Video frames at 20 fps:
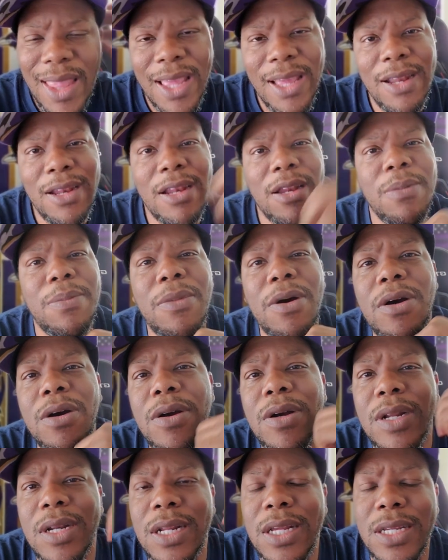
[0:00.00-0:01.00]

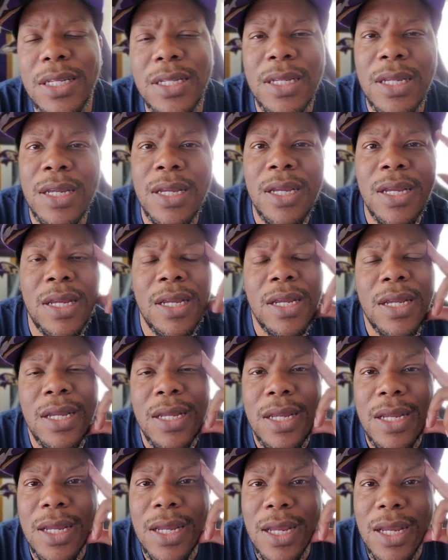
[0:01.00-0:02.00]
Lamar, they
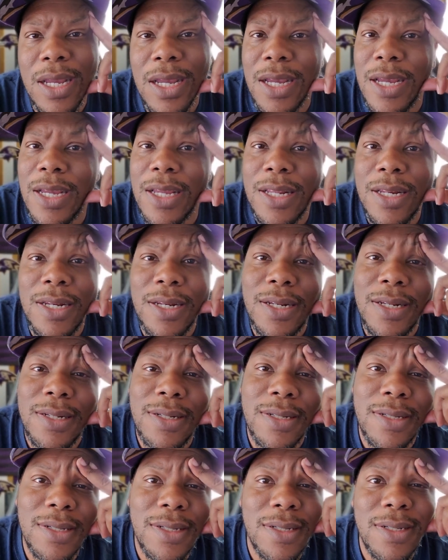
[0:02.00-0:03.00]
and